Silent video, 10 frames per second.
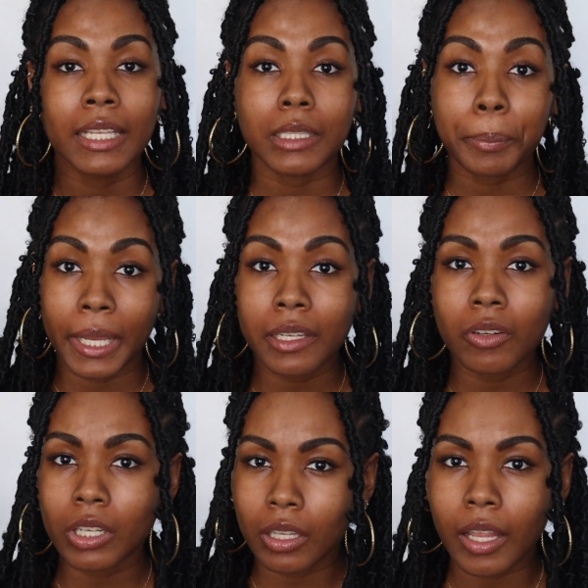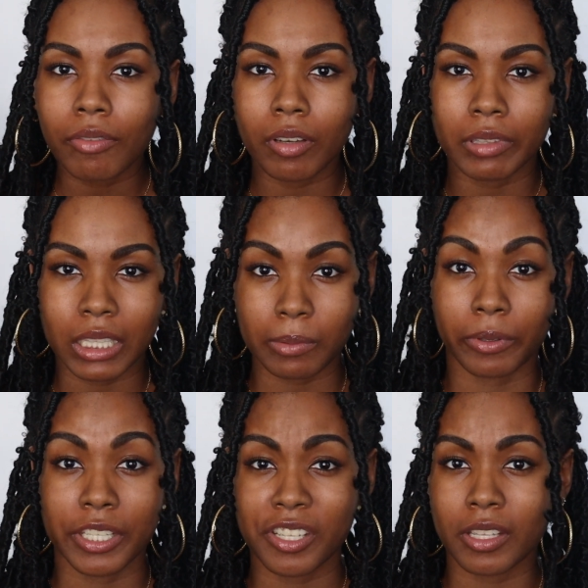Depending on the level of
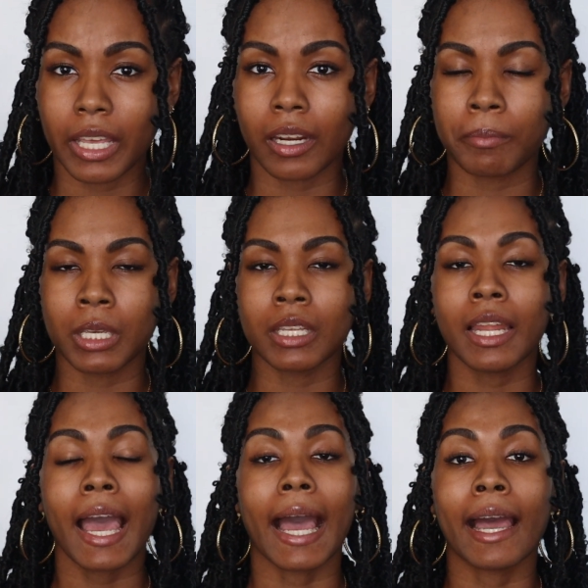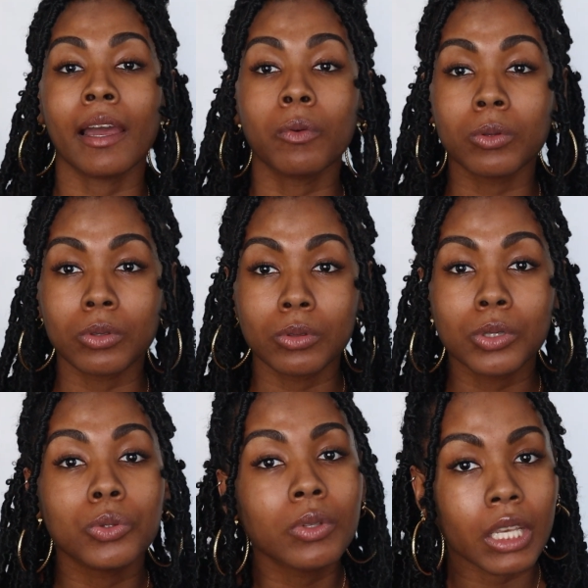desperation that I'm in, I will do
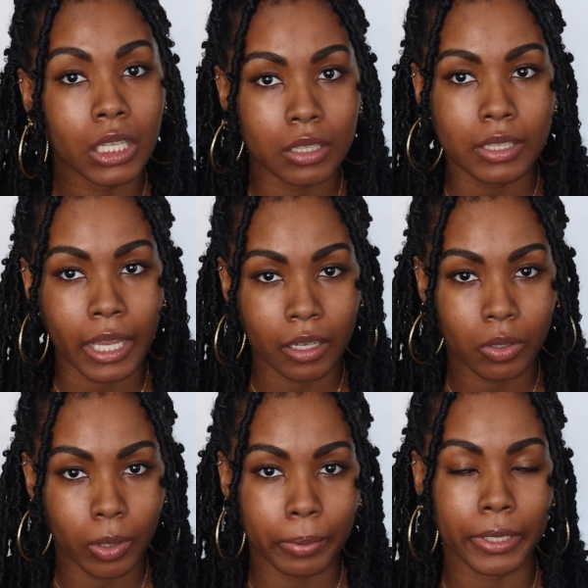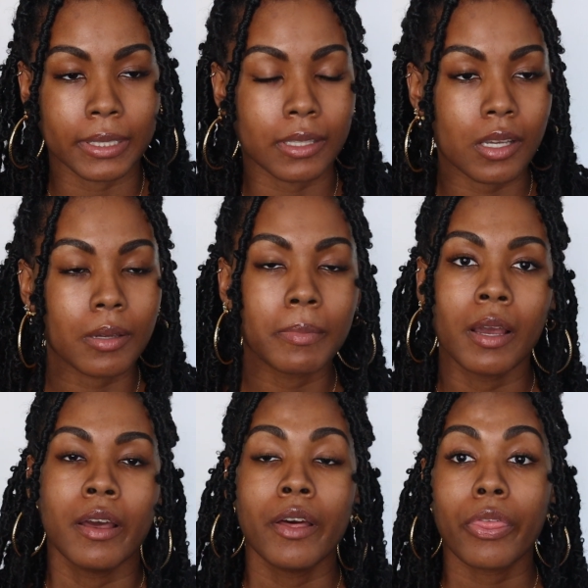2 things that incorporate steam.
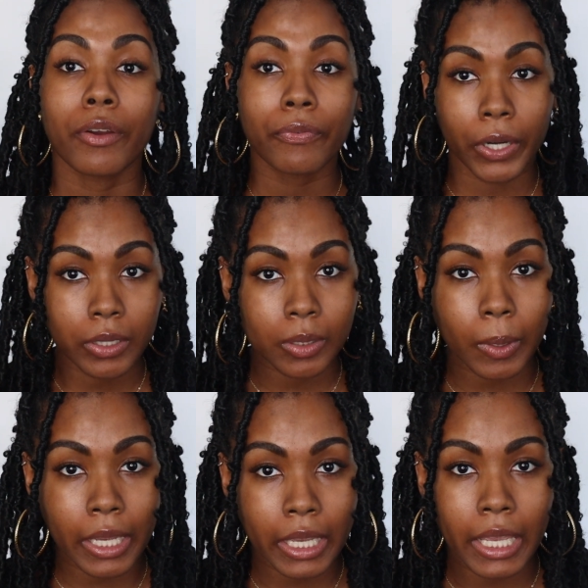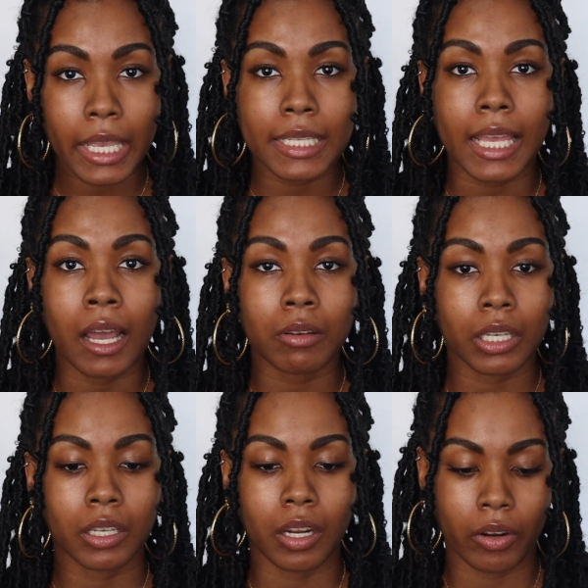The first way is I'll
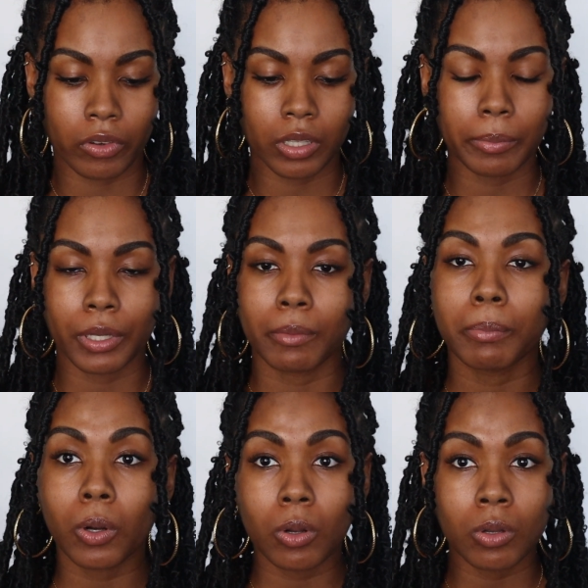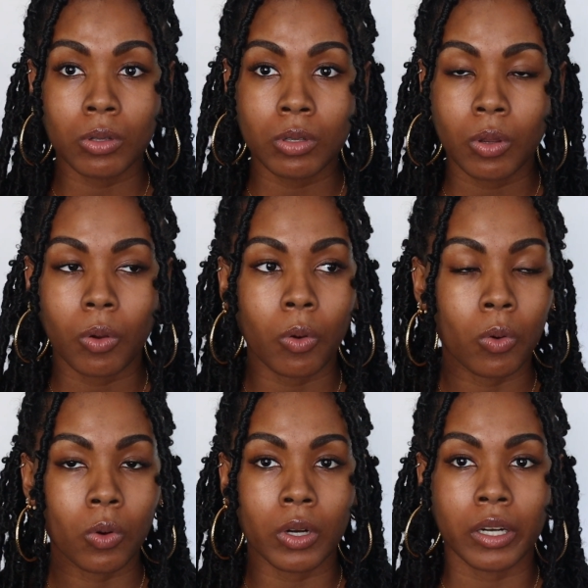get a really big bowl,
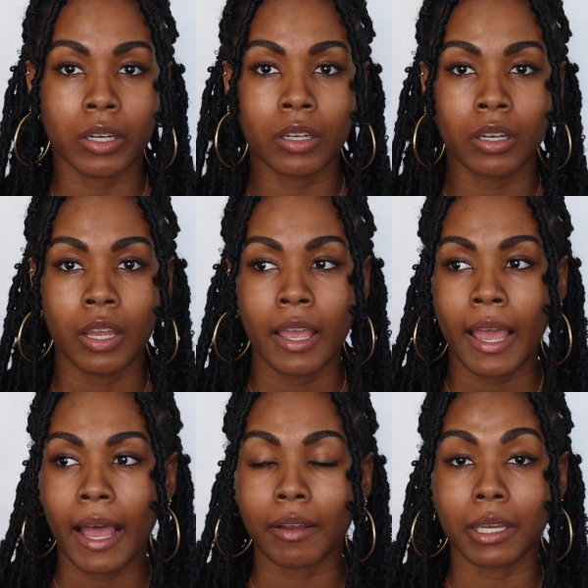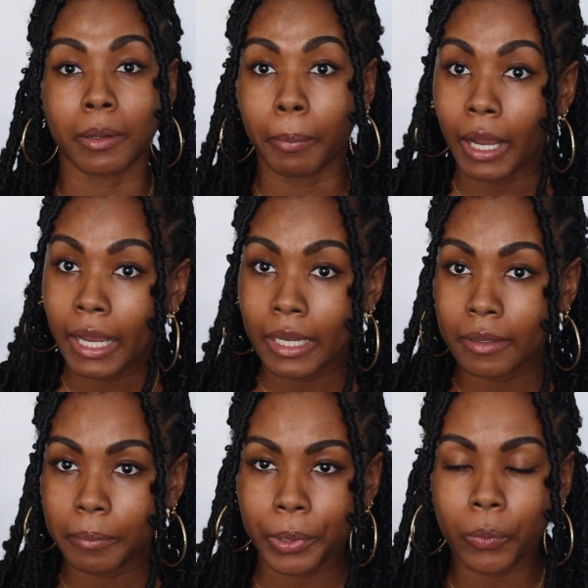or I'll get a pot,
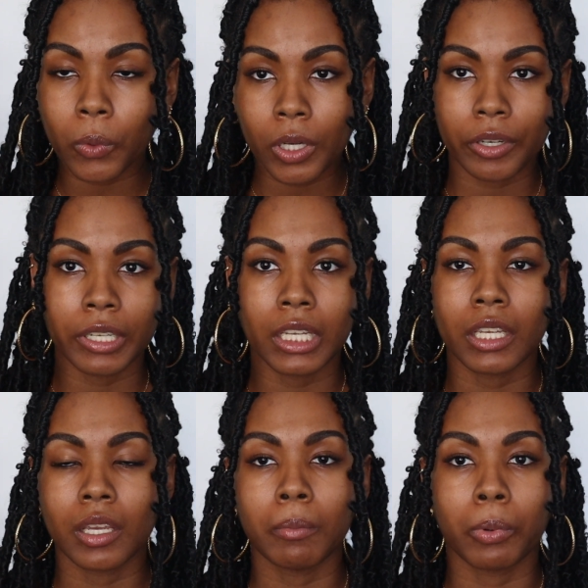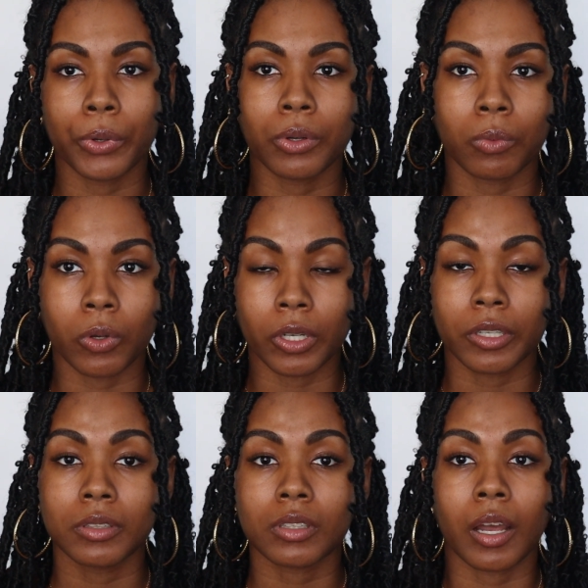put water in it, and boil the
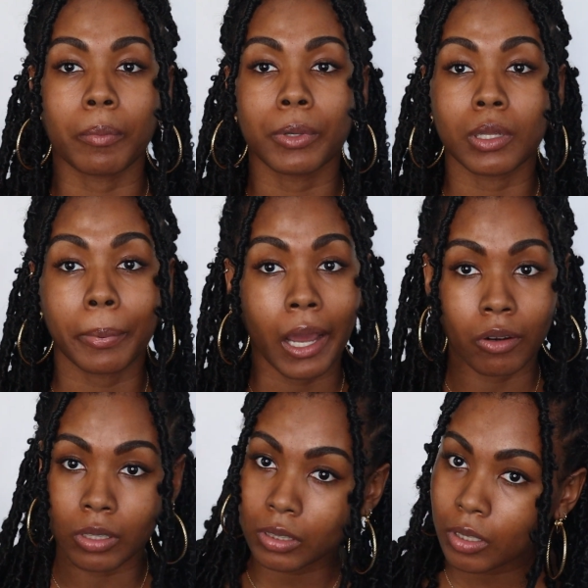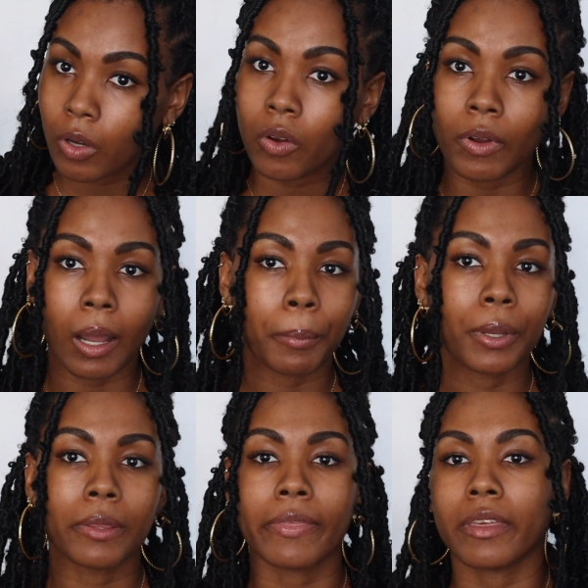water. So I'll put the pot on the stove, I'll
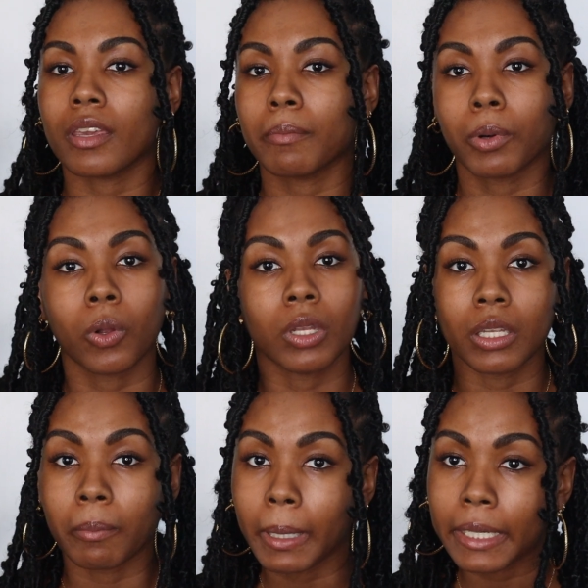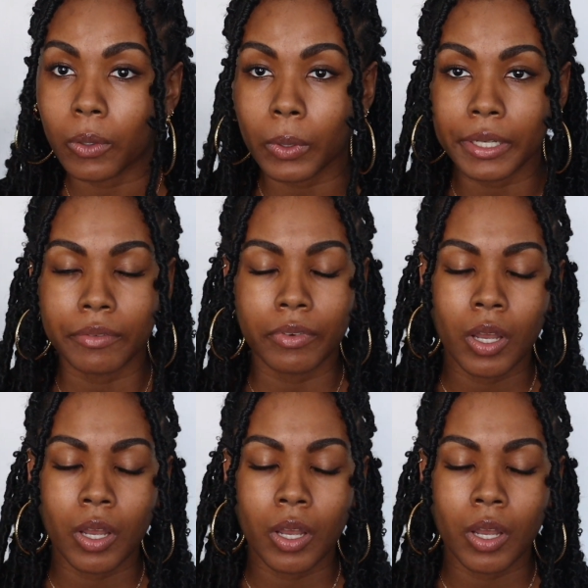put the bowl in the microwave.